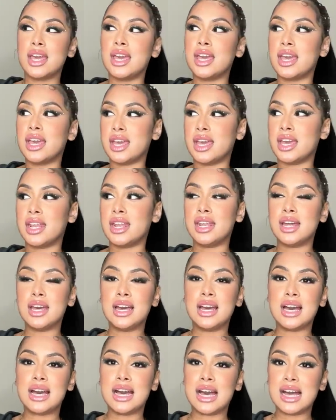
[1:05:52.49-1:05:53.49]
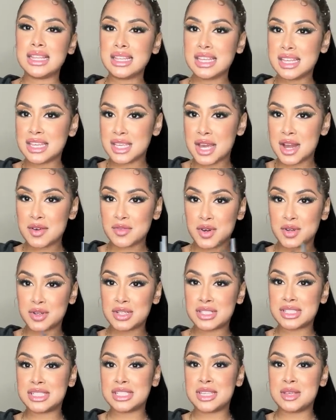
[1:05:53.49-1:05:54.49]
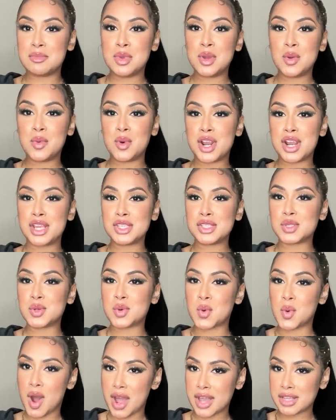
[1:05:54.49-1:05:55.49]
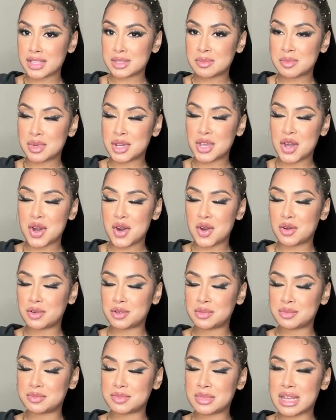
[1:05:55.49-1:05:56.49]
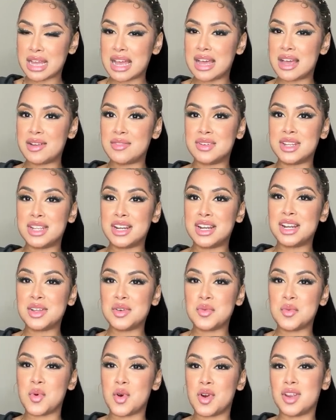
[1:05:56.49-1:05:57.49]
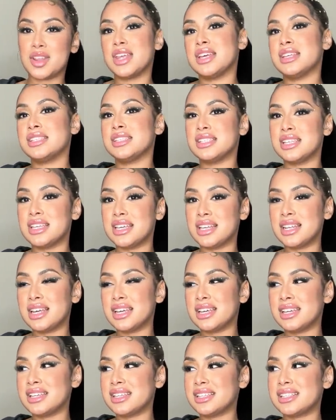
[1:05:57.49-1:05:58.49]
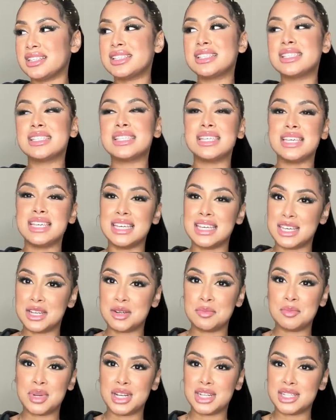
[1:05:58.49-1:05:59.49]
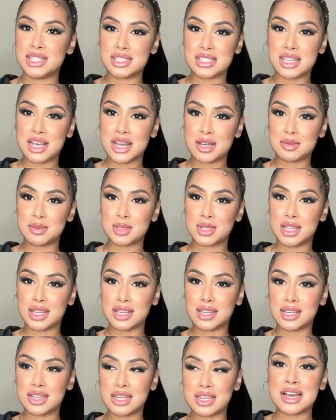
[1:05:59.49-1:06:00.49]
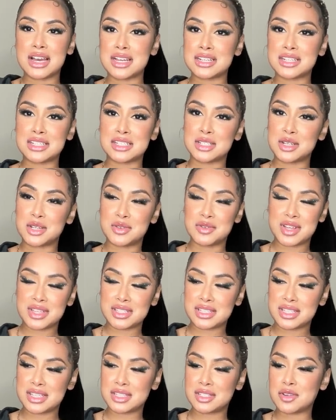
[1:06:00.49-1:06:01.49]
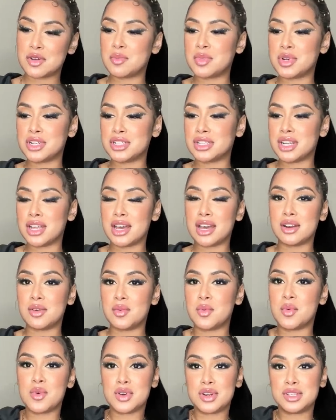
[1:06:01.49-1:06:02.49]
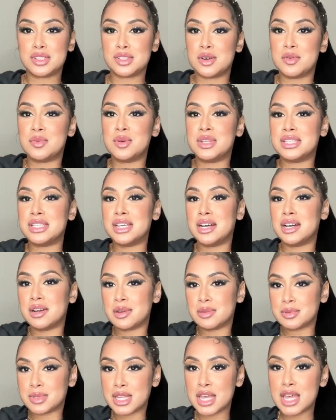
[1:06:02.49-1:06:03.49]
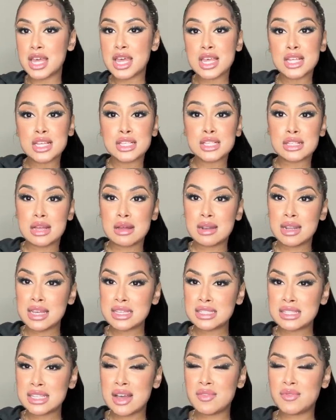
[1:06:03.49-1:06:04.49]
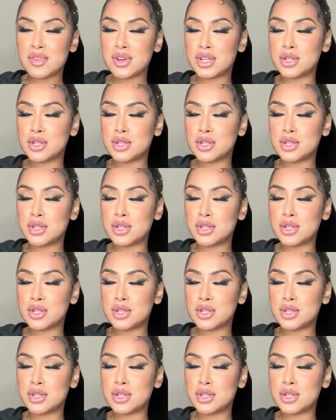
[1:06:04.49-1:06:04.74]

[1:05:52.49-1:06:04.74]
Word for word: and I think y'all have only seen me wear it twice, but y'all, I've literally wore that set like 10+ times. Like I just love that set so much. Like I don't wear it so many times, so I'm like, it's time for a